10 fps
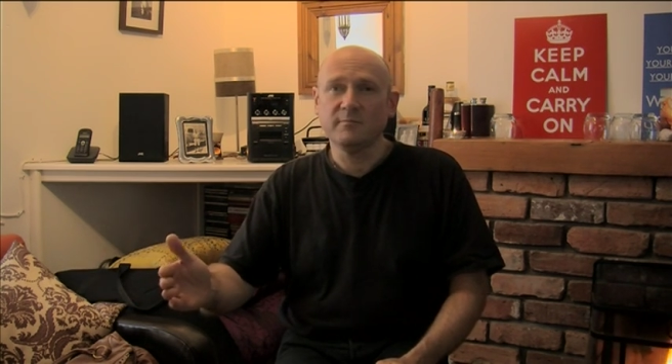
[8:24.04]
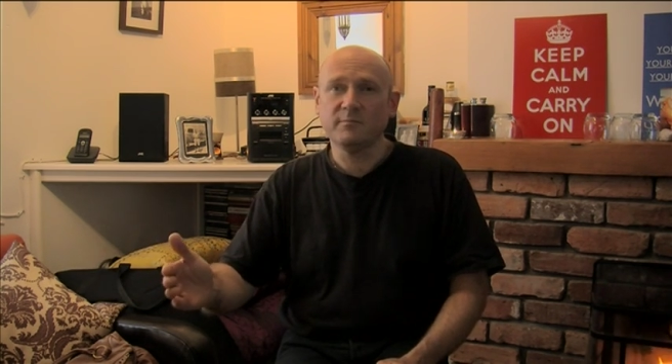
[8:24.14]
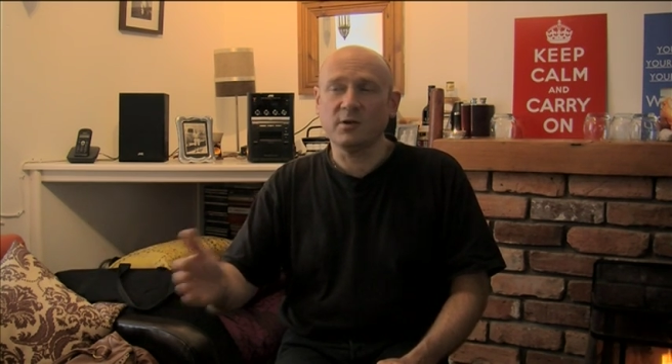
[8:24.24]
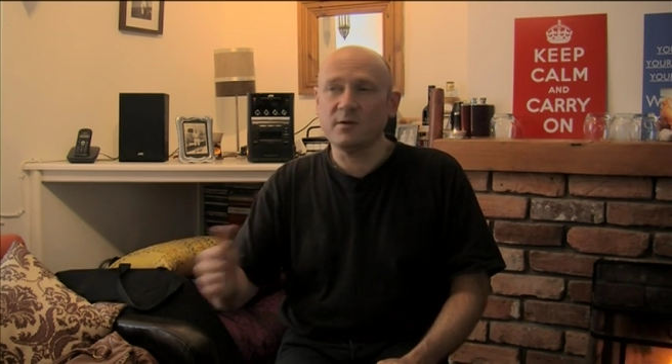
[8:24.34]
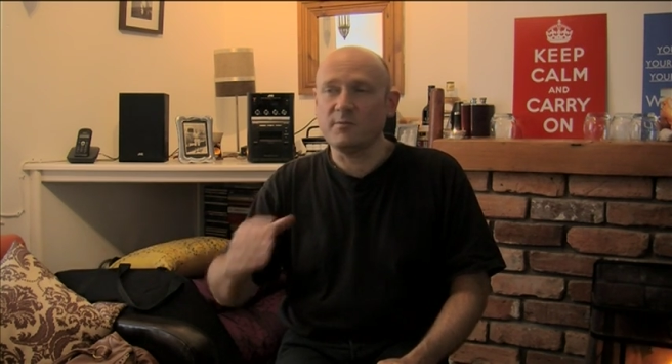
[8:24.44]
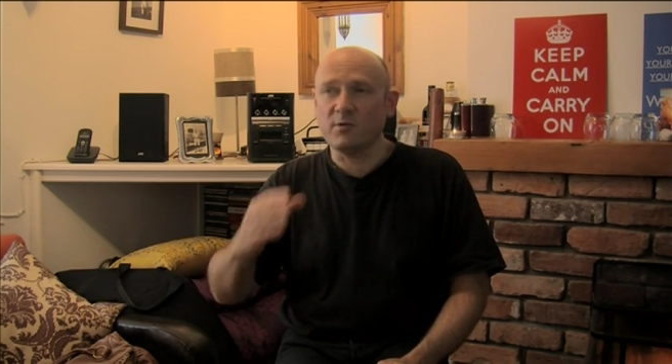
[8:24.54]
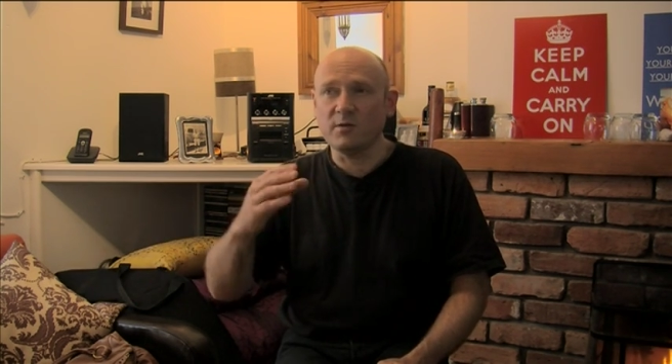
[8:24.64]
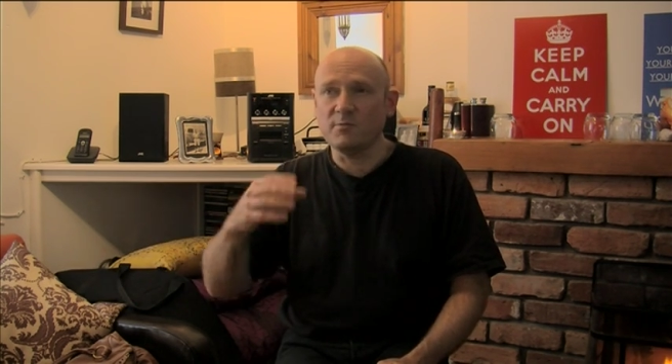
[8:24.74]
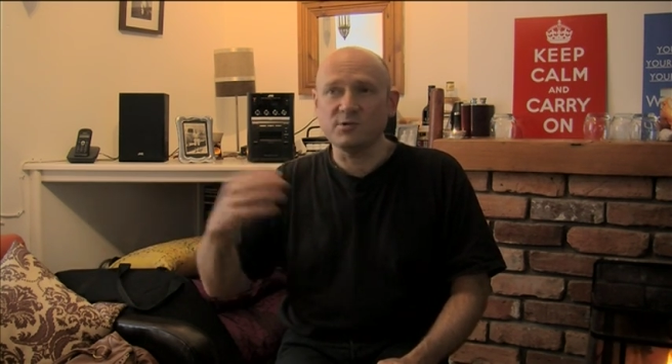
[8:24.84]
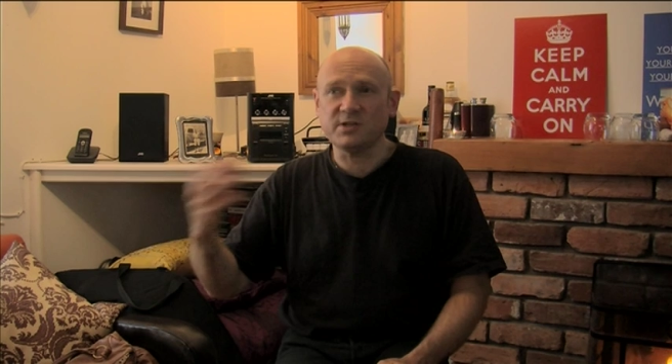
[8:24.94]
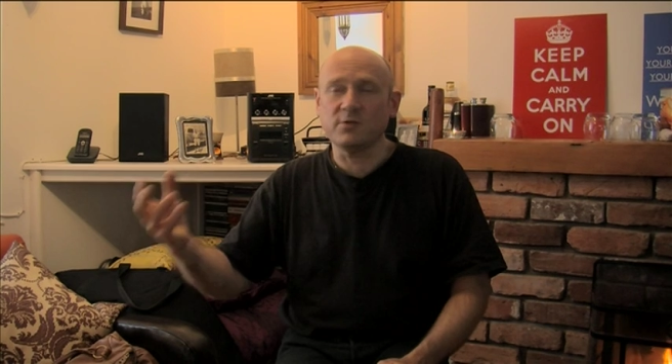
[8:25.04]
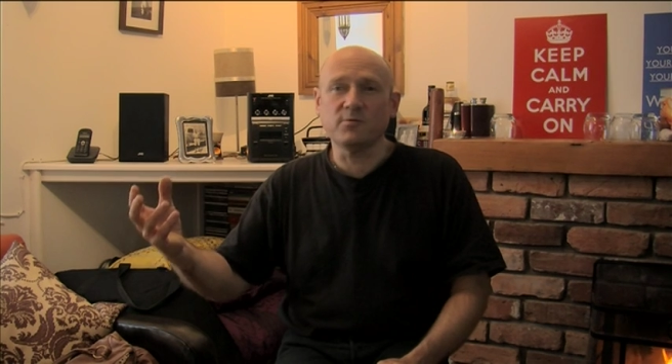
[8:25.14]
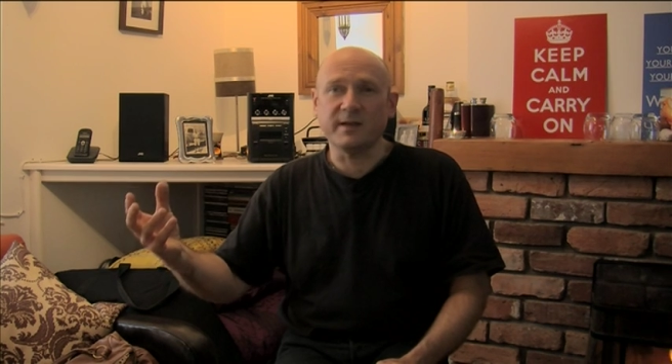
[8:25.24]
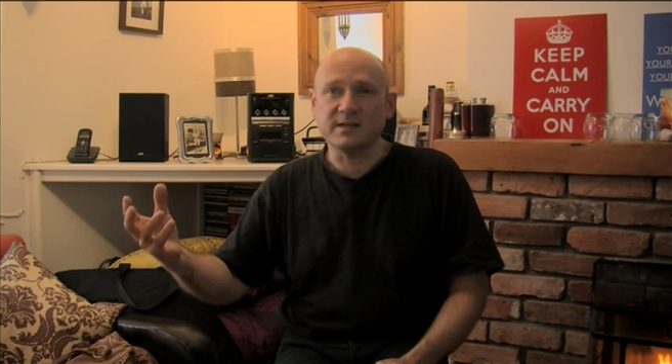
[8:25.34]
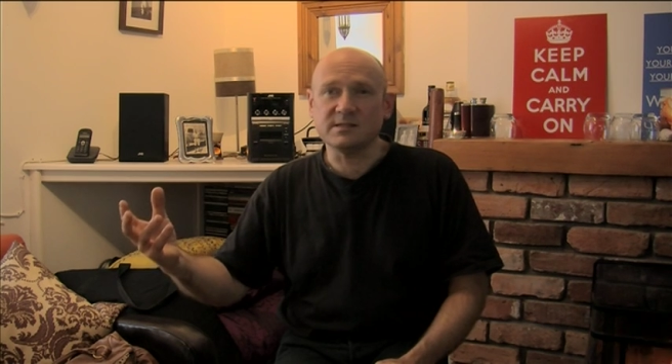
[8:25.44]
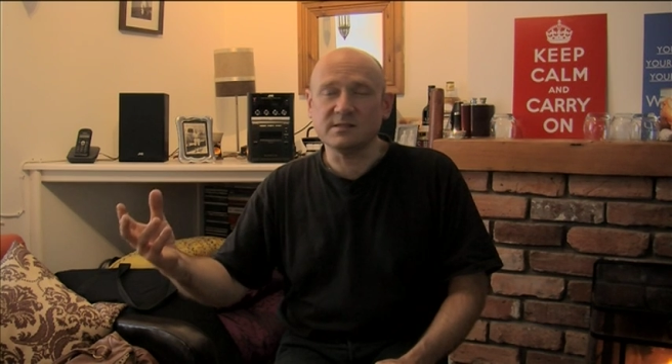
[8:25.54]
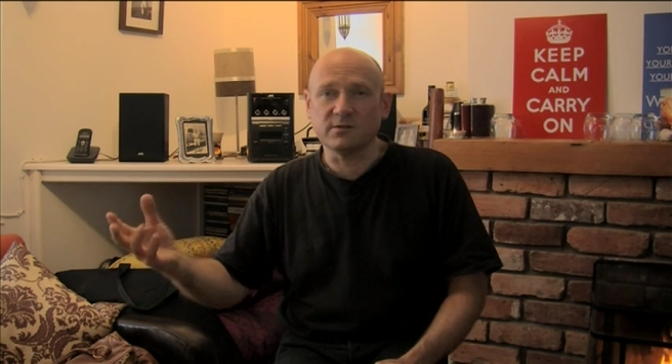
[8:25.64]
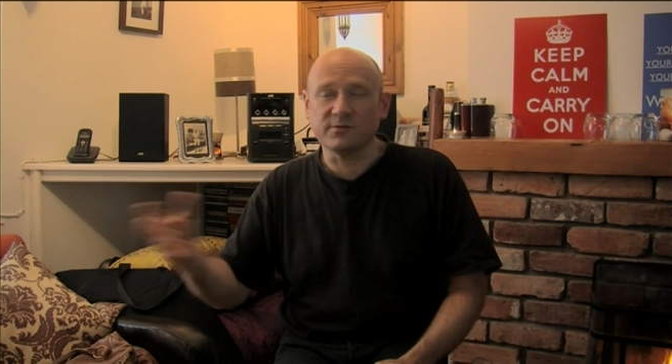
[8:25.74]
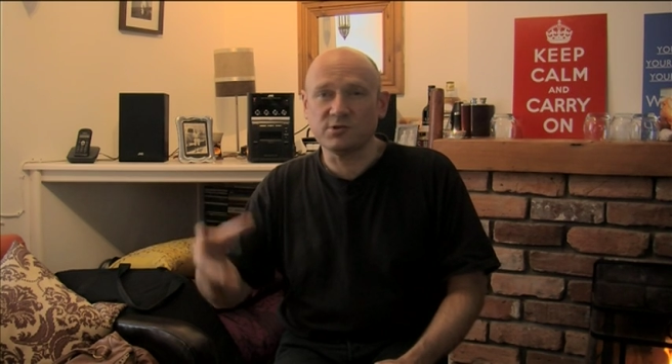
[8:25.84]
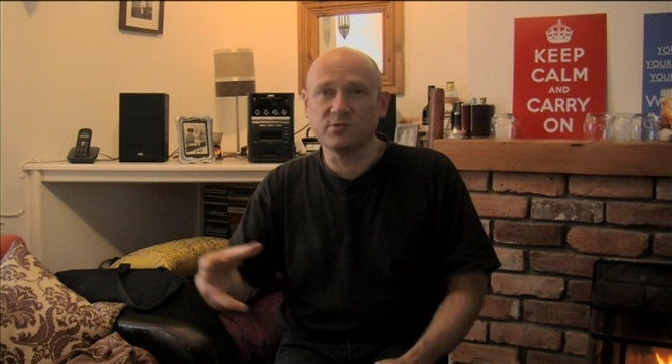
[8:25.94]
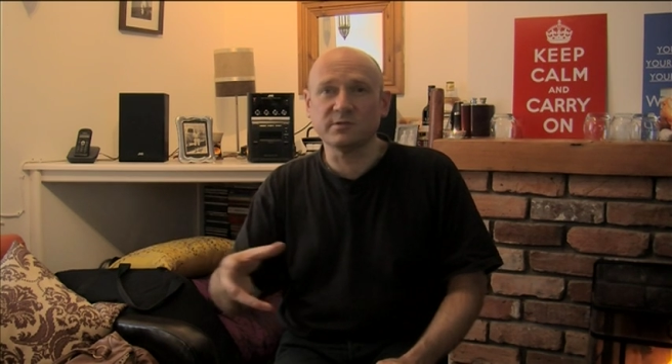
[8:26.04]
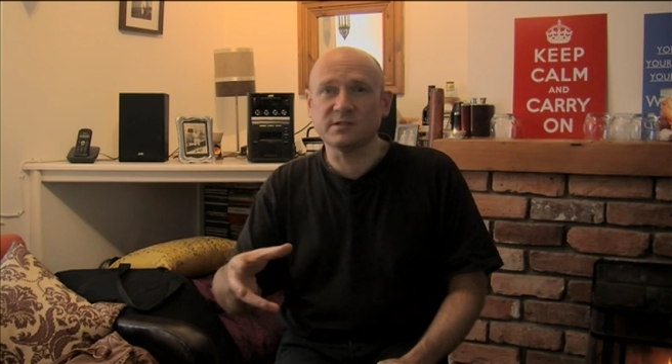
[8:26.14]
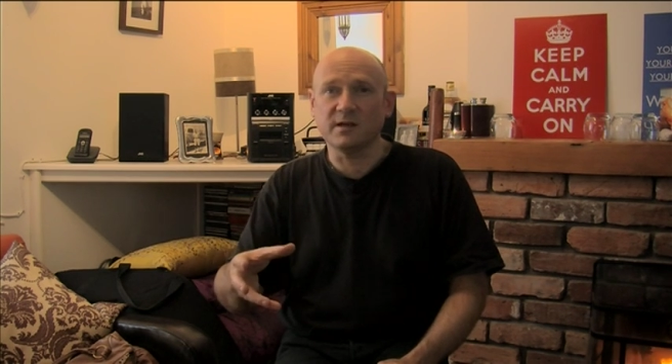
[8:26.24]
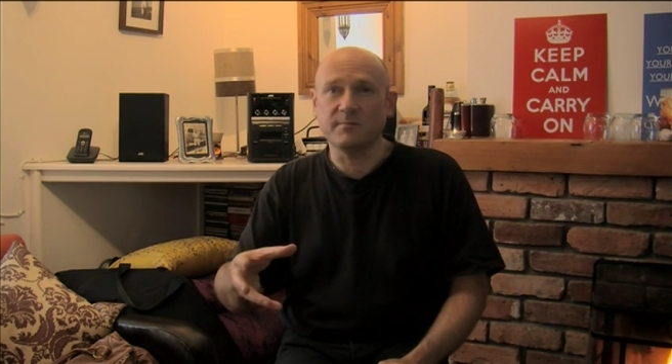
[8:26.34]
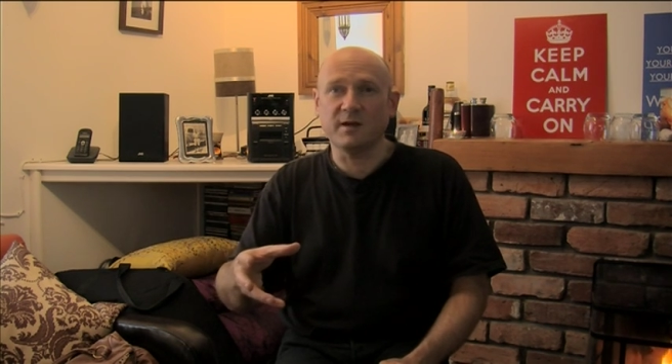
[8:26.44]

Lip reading: but on a more general basis and on the short term